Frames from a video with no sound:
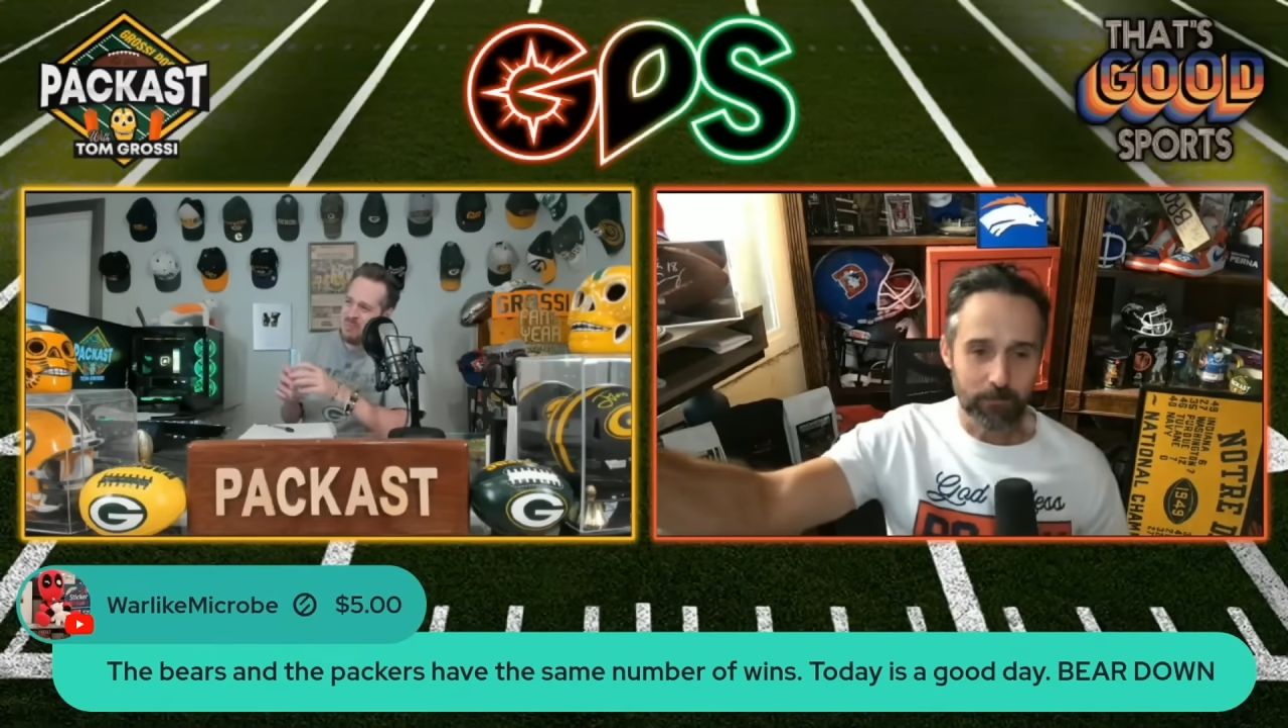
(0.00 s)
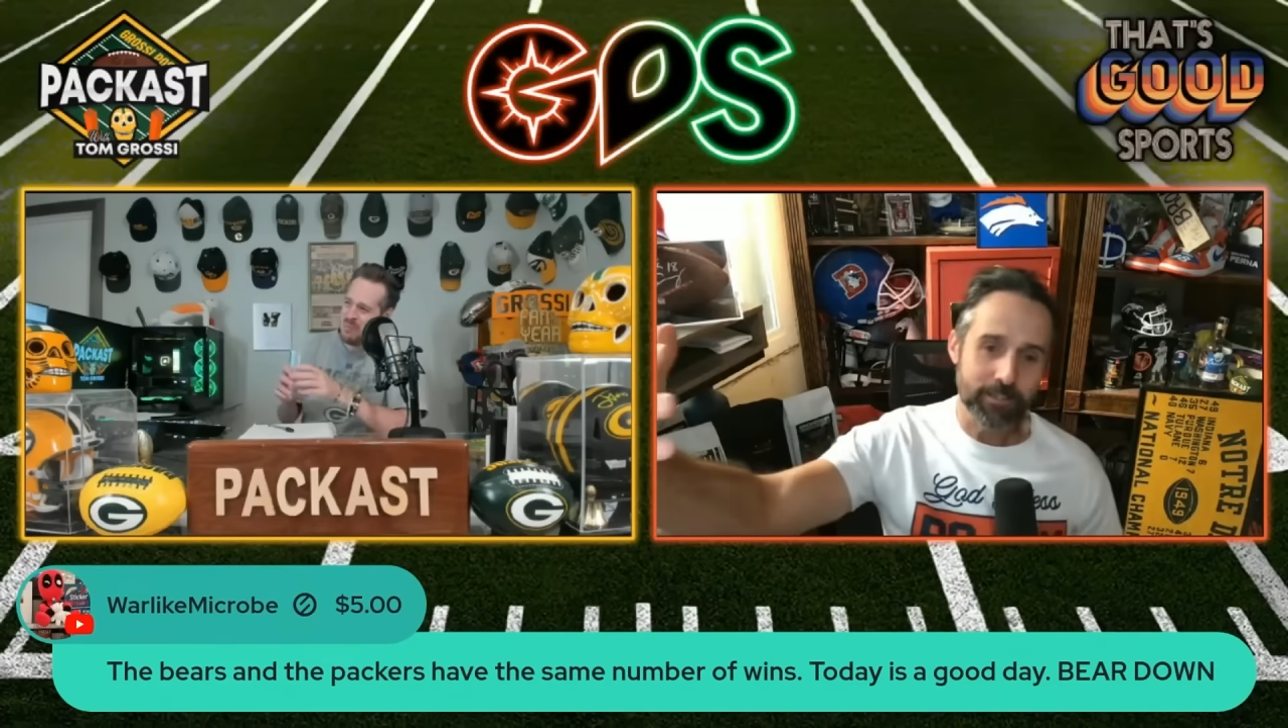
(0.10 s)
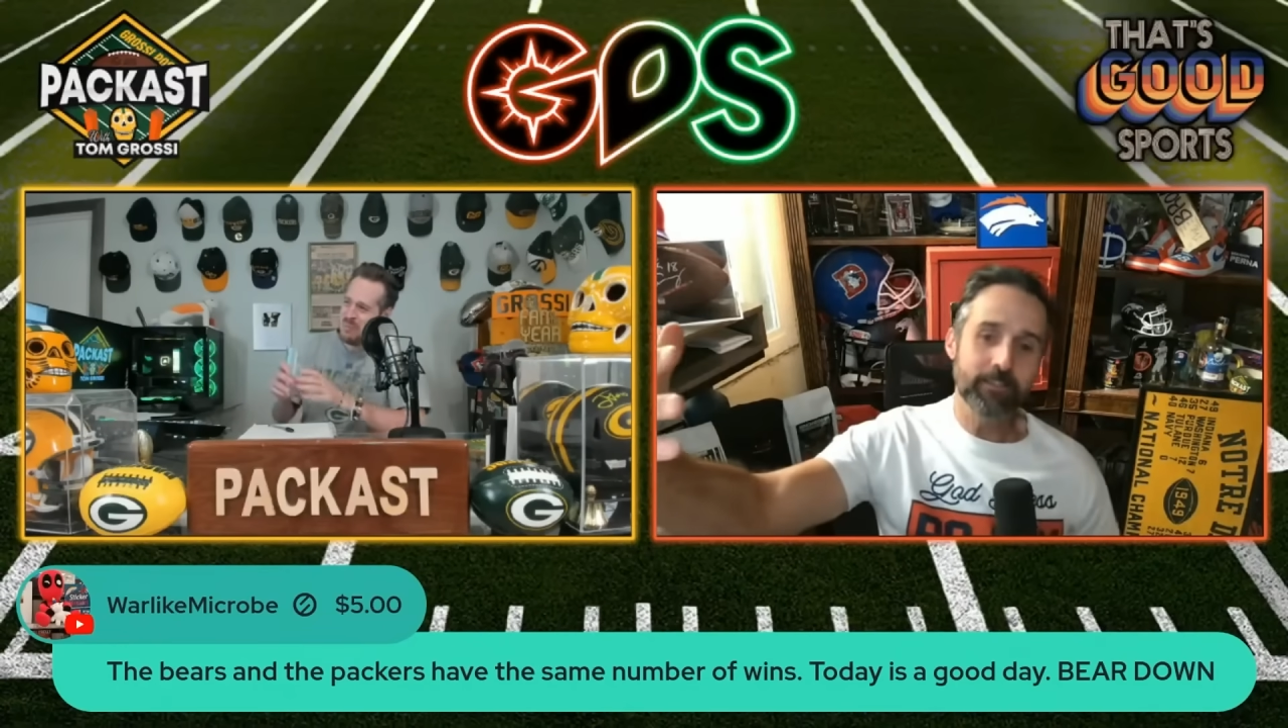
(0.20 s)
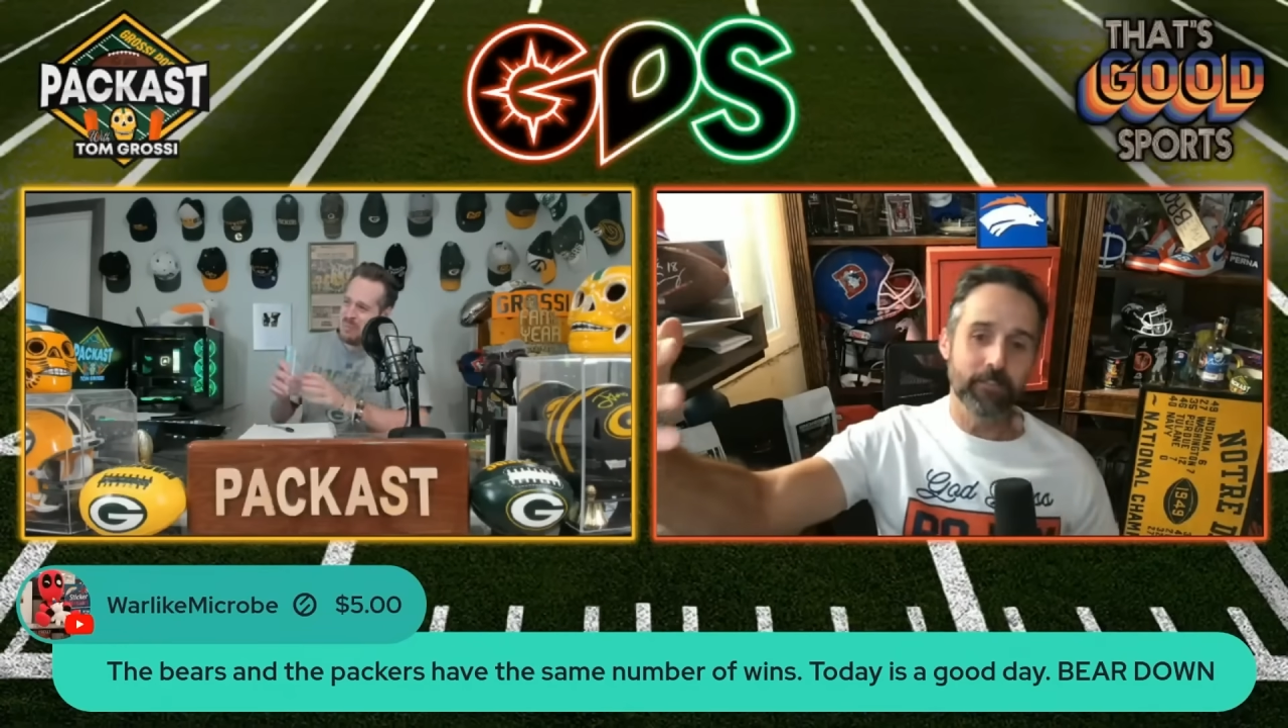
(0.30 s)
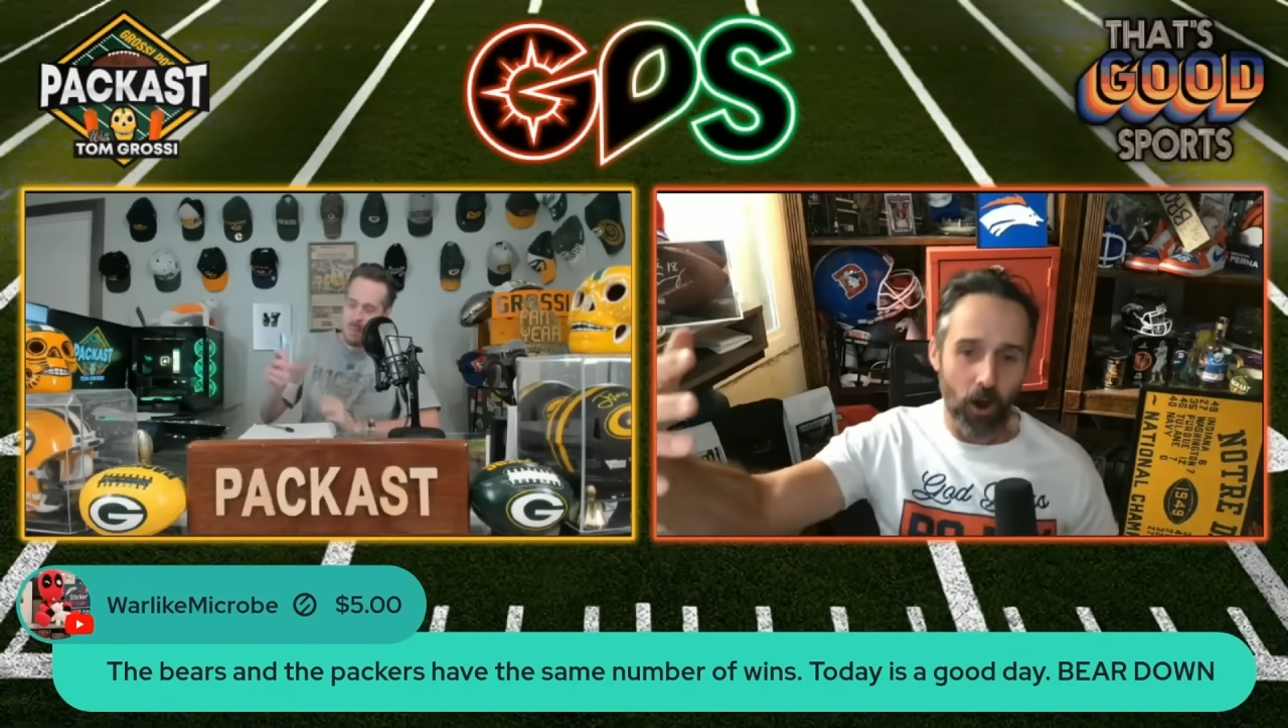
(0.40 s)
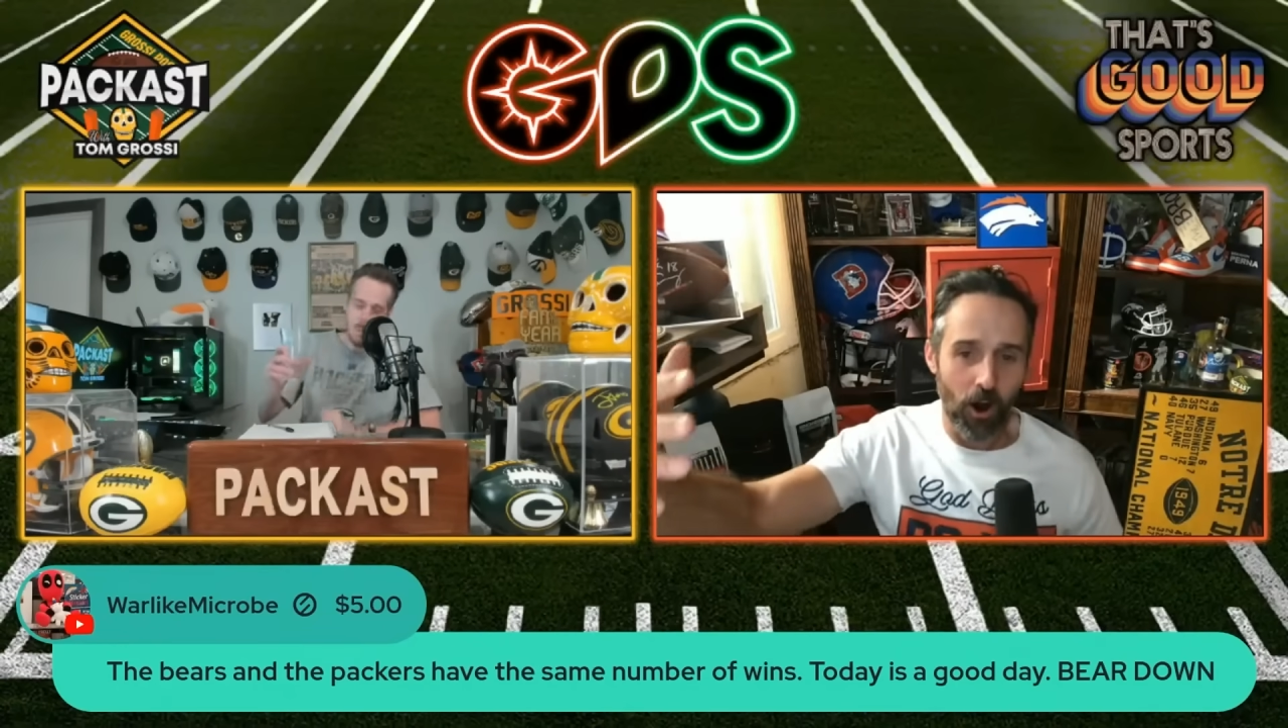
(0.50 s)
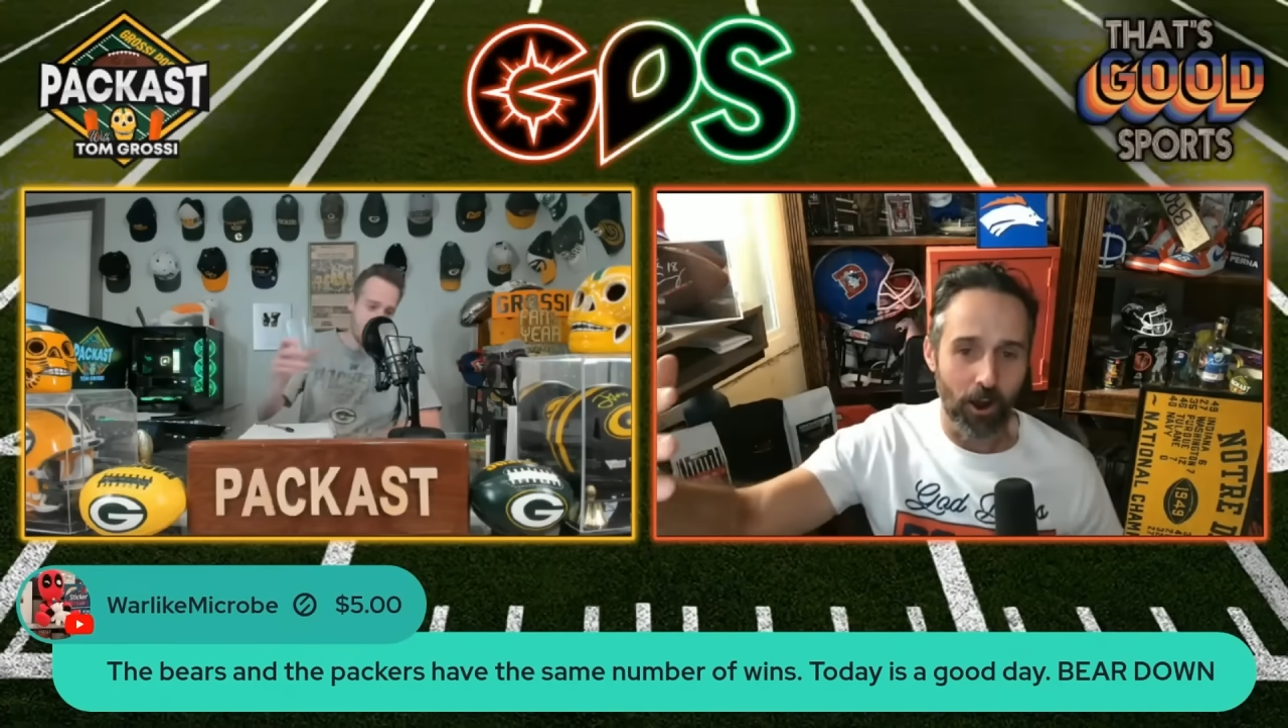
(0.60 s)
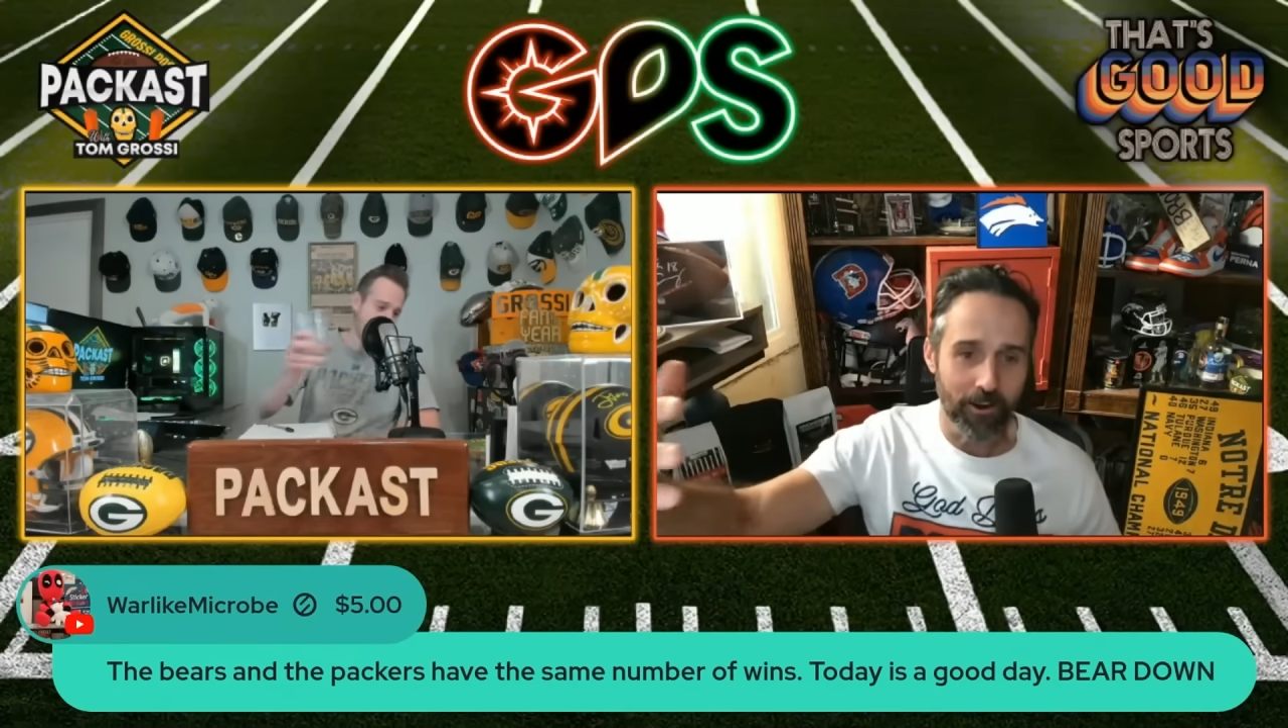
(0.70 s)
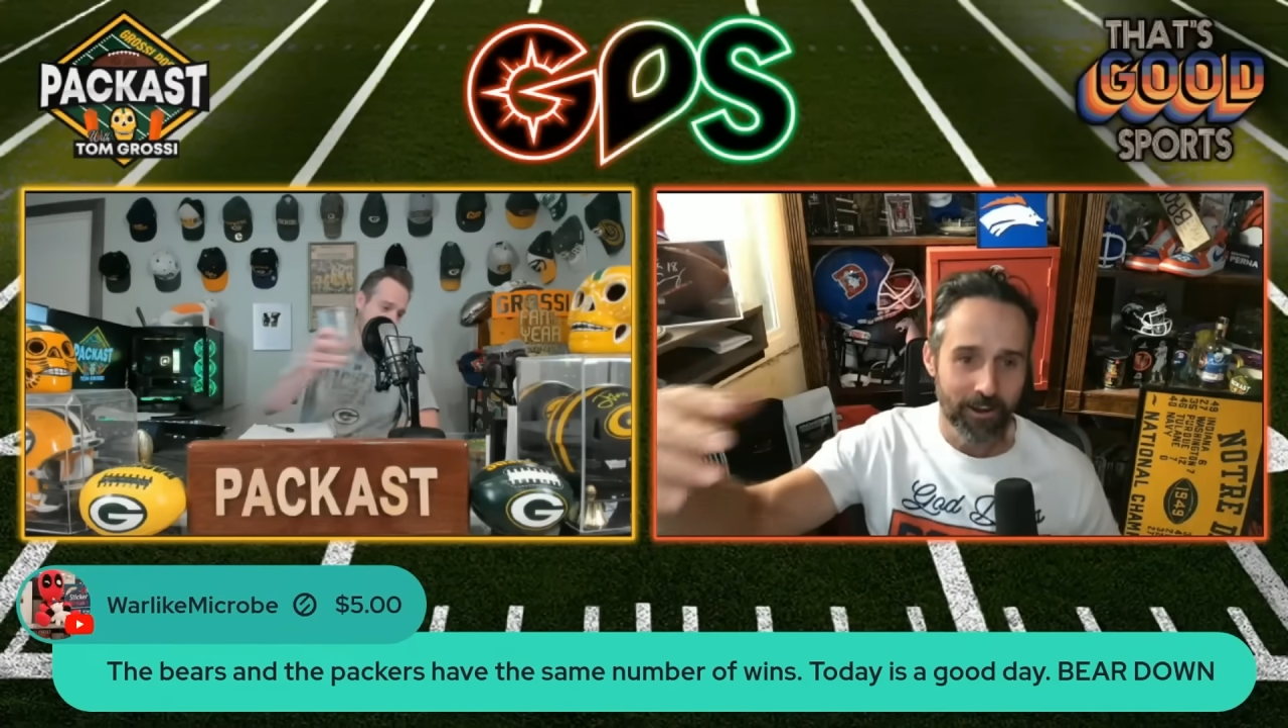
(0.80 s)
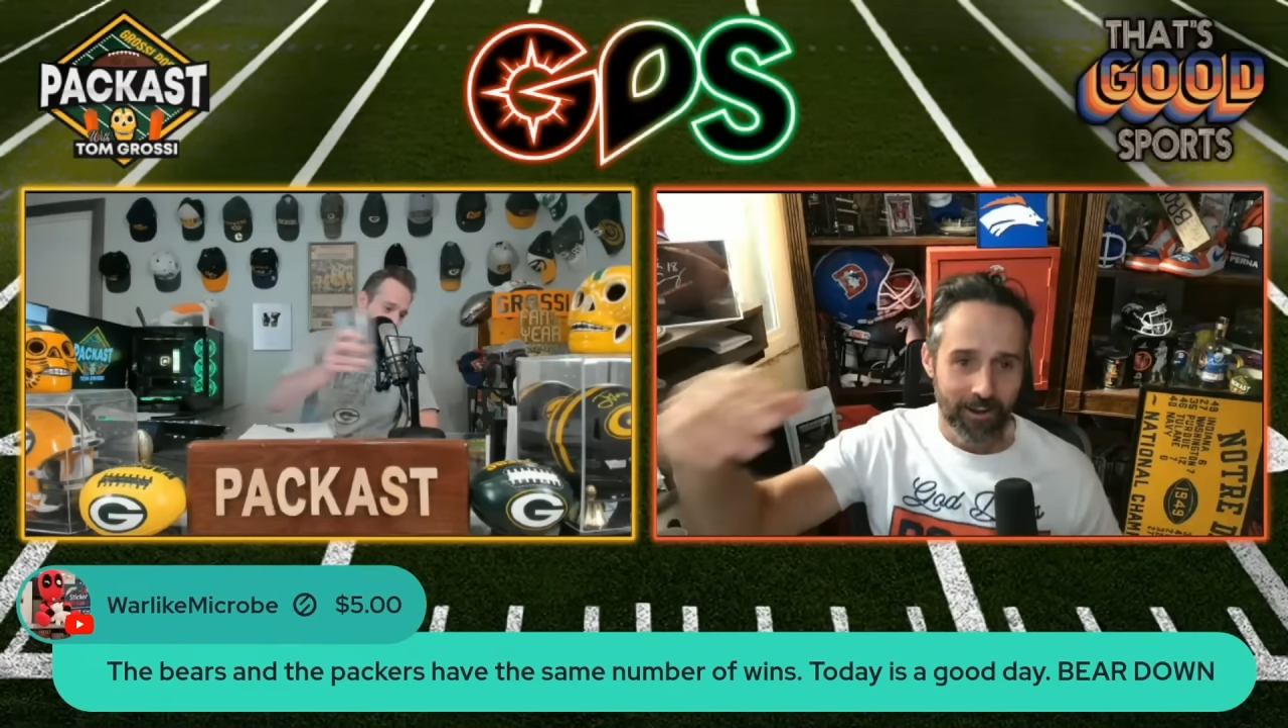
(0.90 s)
was even
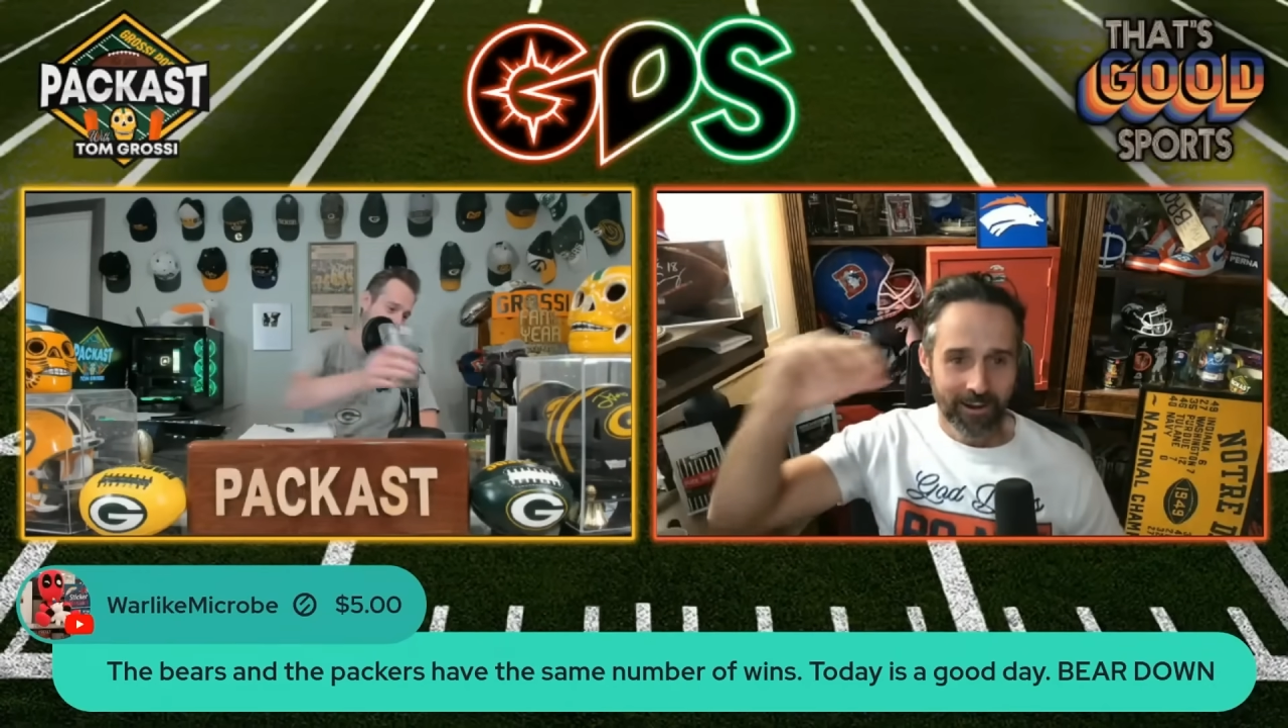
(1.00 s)
on,